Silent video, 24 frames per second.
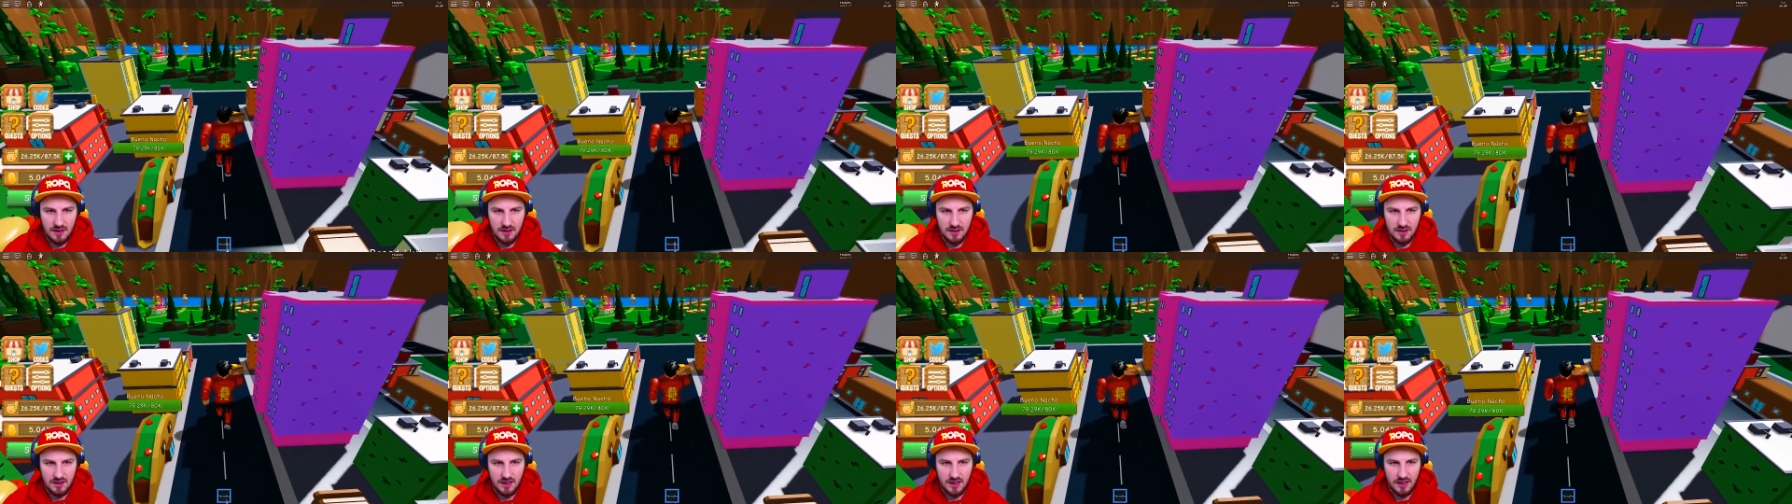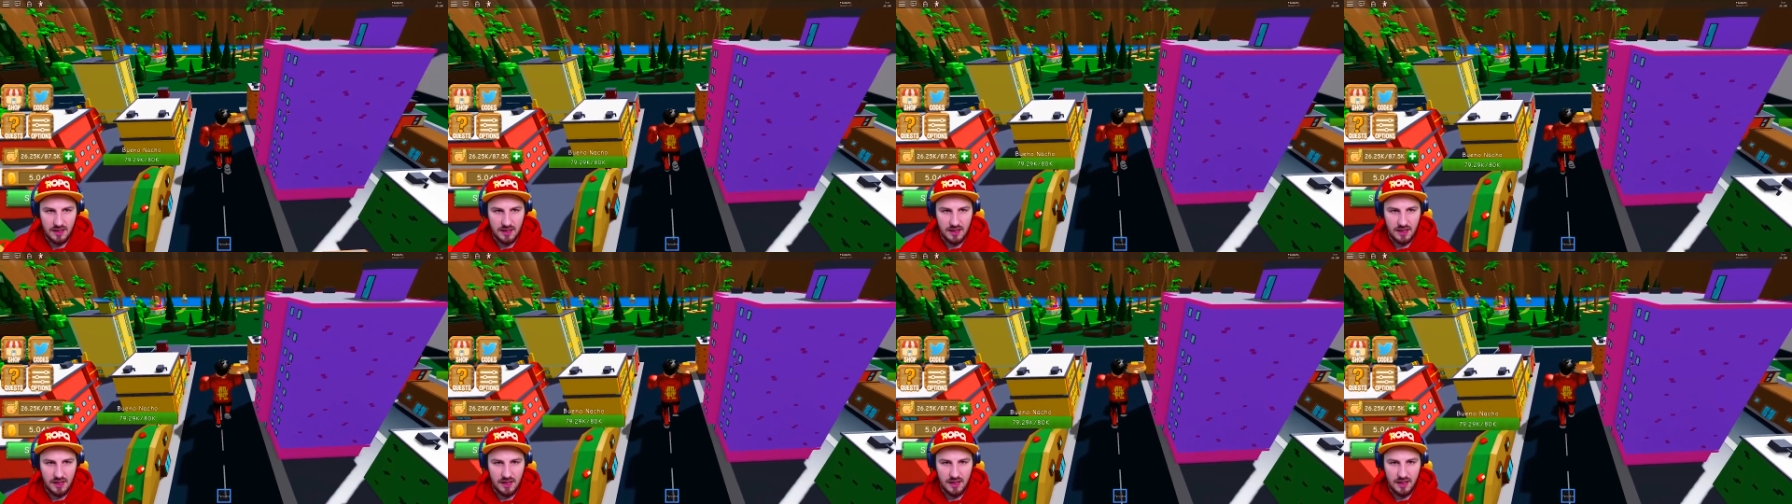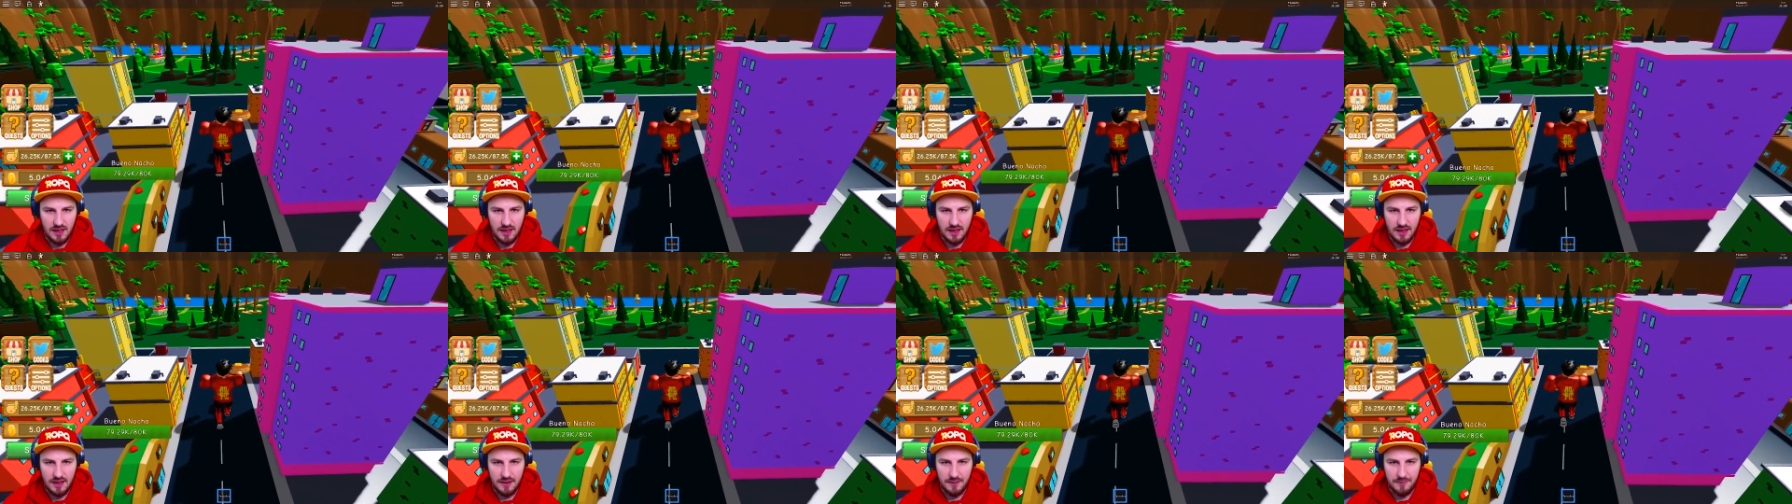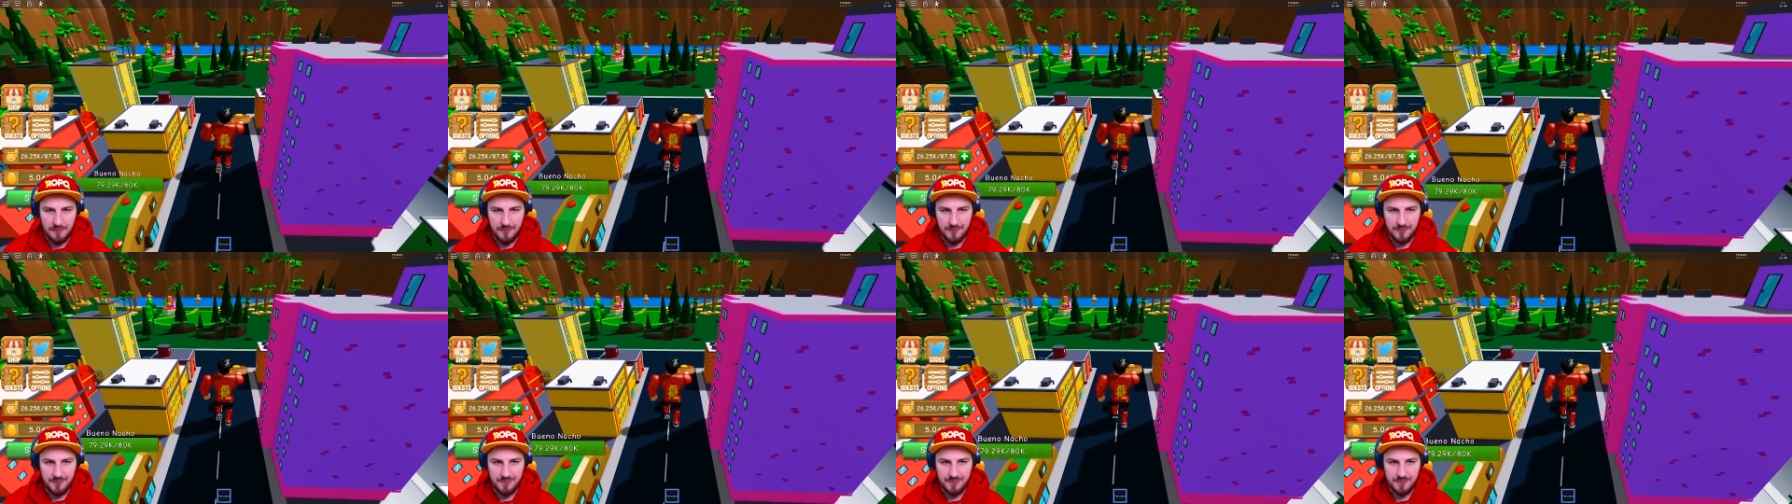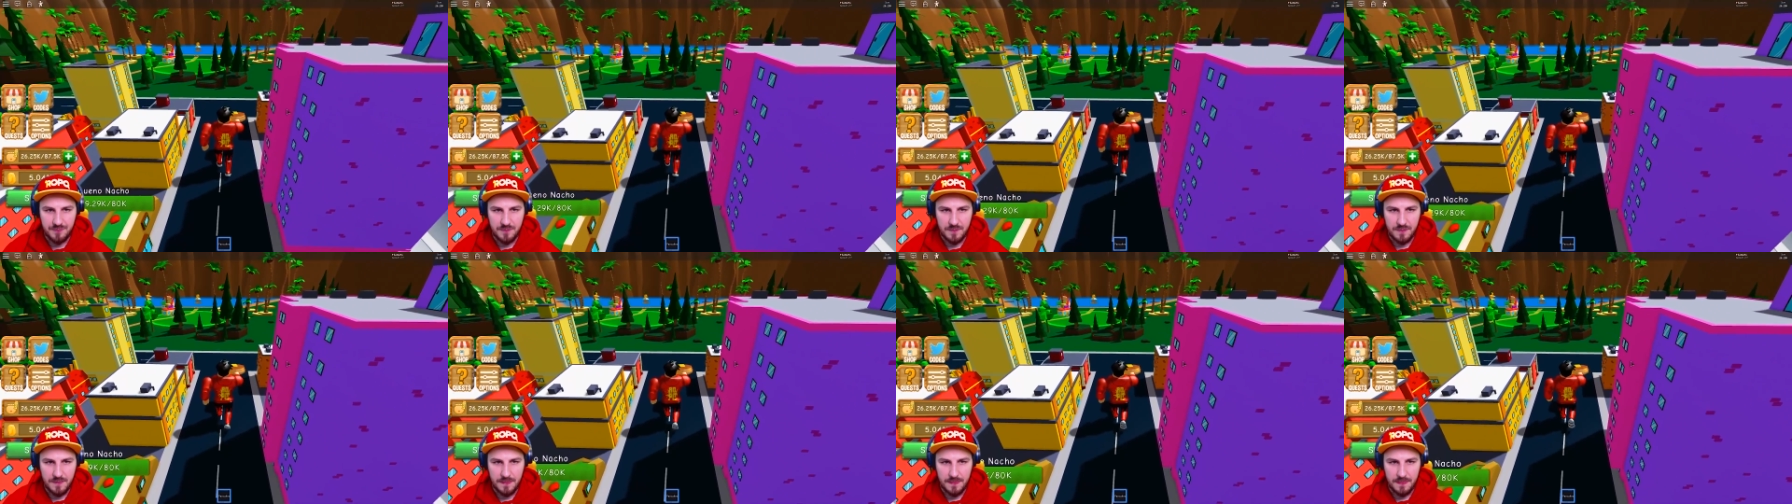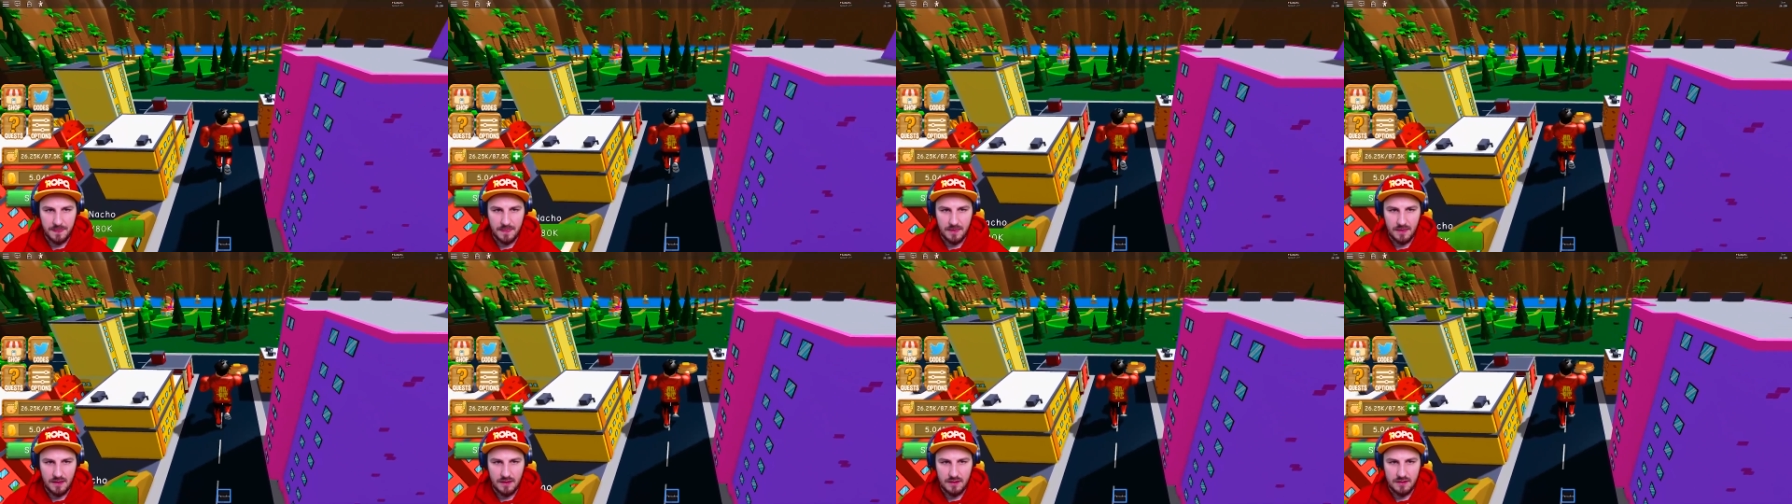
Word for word: Okay. Um, I just feel like I'm going